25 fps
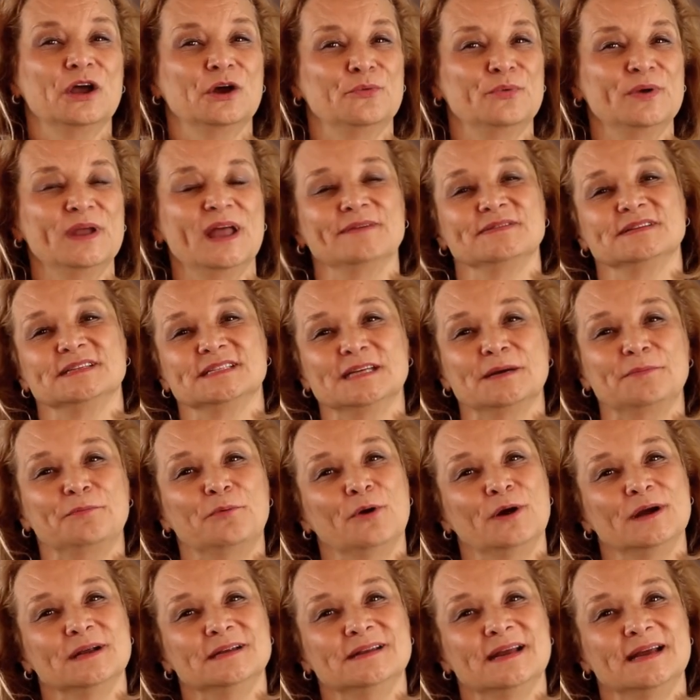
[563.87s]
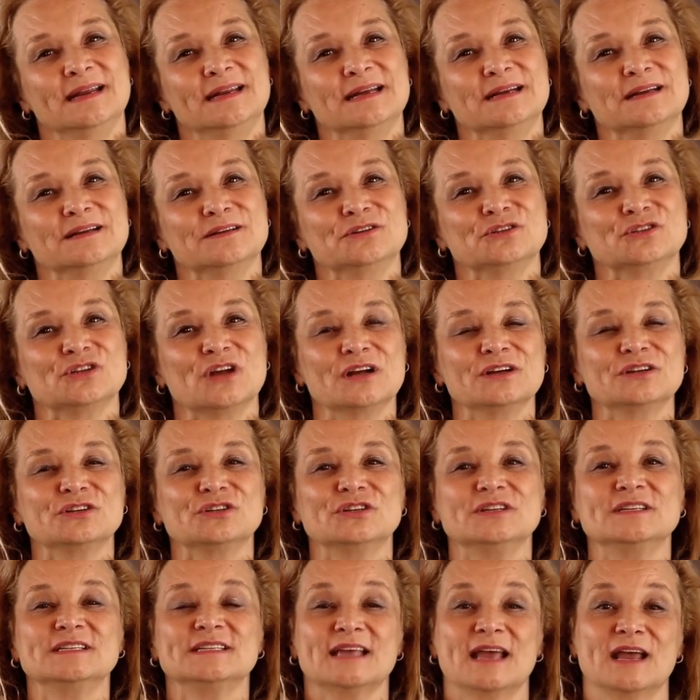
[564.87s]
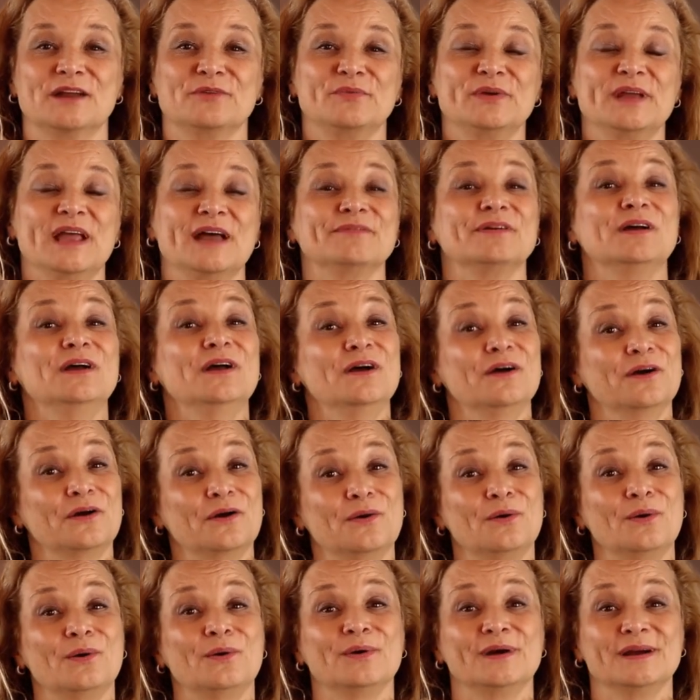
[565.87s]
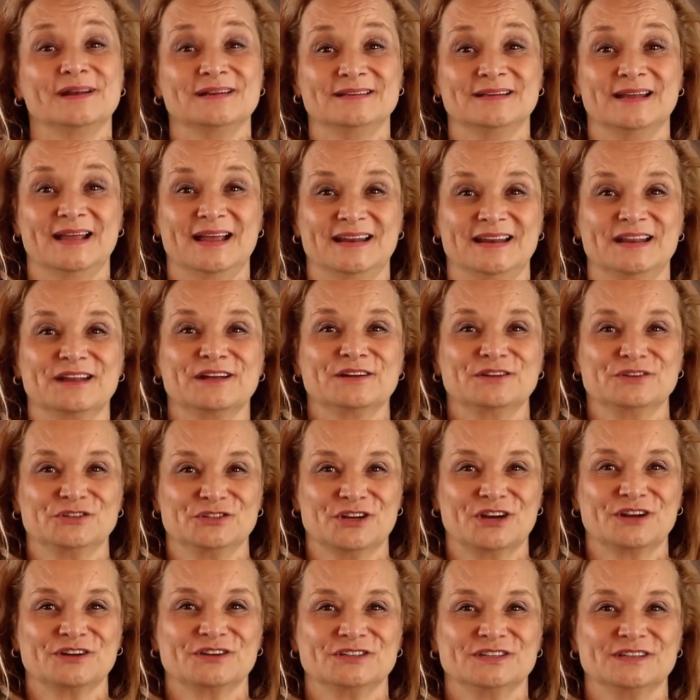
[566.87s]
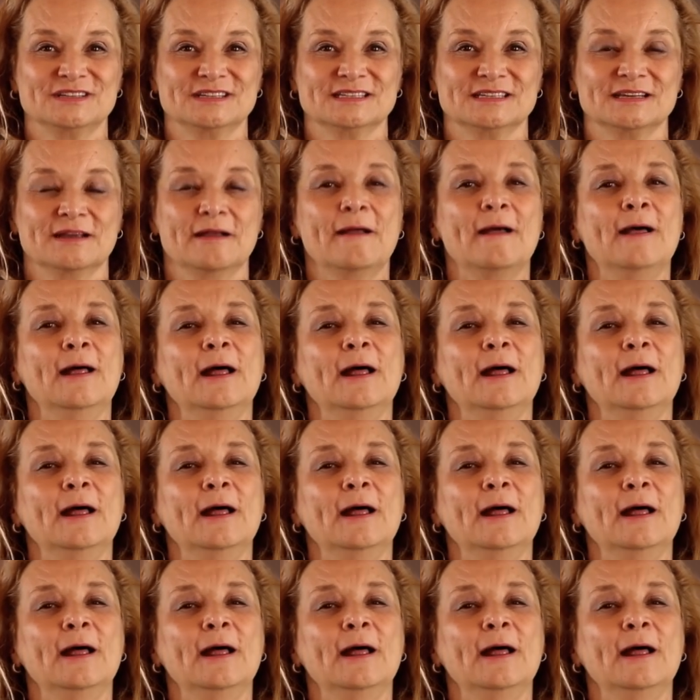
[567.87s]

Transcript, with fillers: We have subordinating conjunctions and we have coordinating conjunctions.